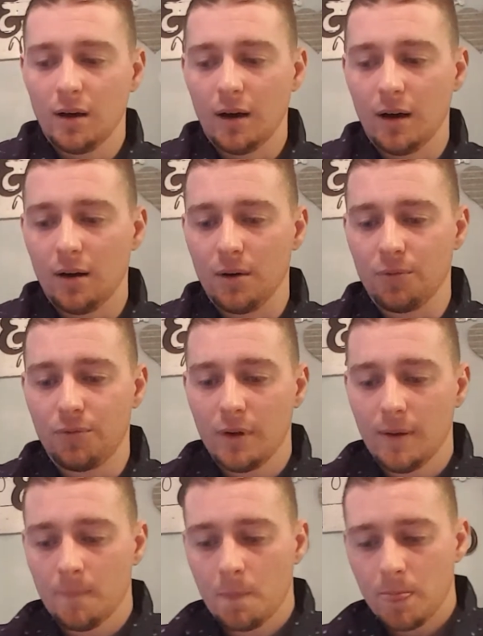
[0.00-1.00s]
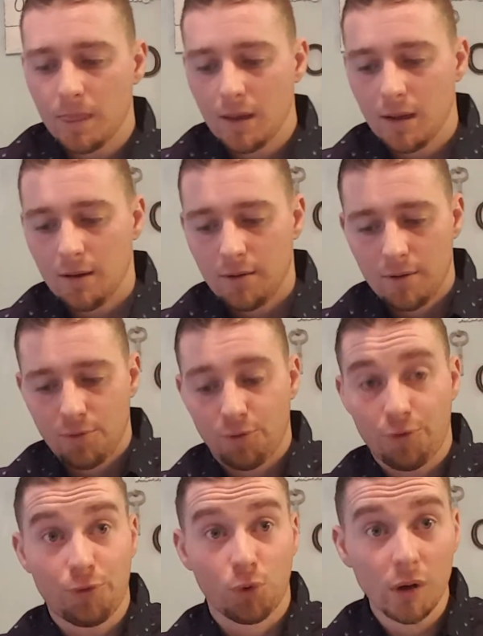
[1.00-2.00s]
of
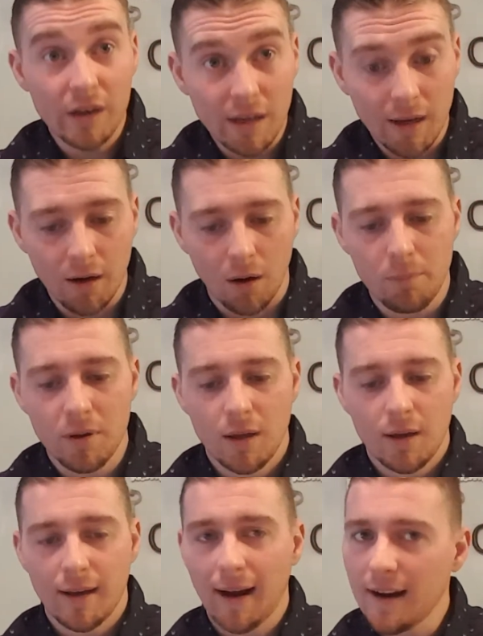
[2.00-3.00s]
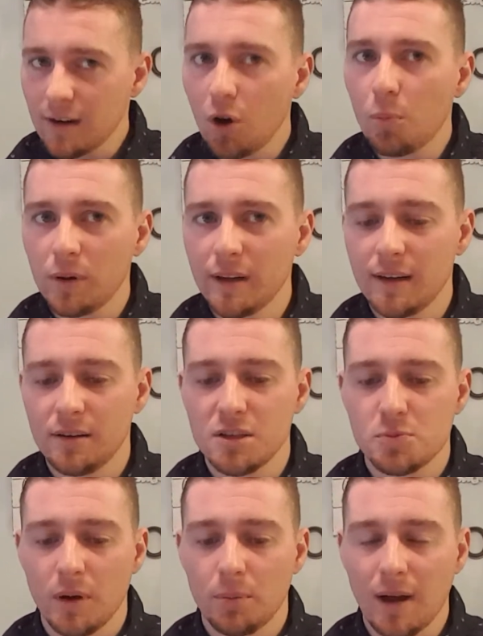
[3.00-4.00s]
free help. And I know plenty of
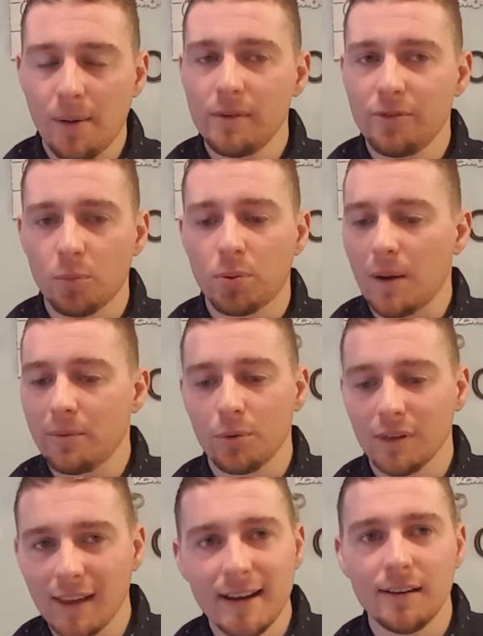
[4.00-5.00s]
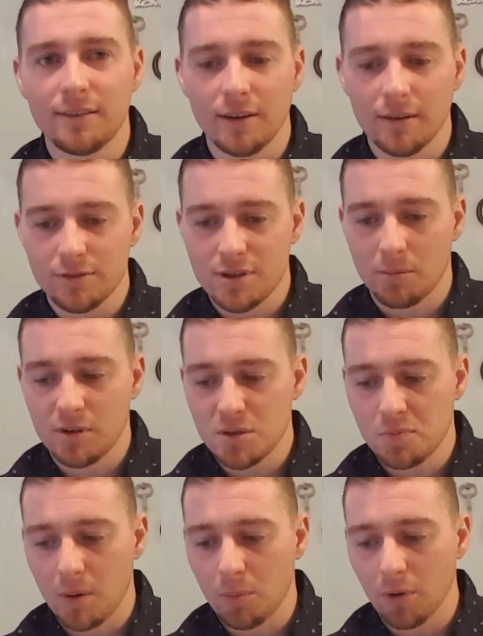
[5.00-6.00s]
these people. I'm even probably related to some of these
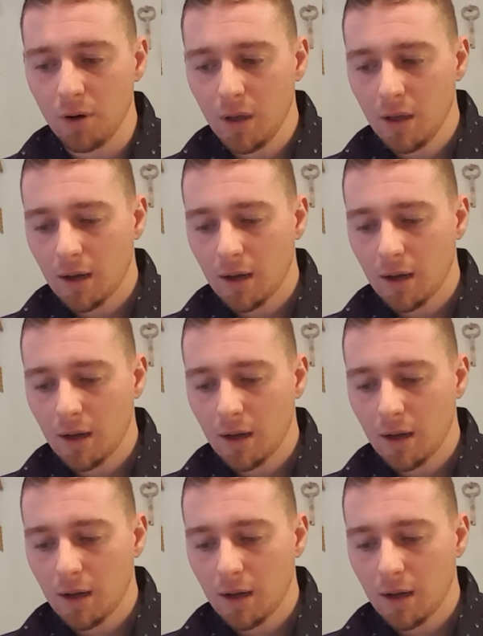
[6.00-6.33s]
people.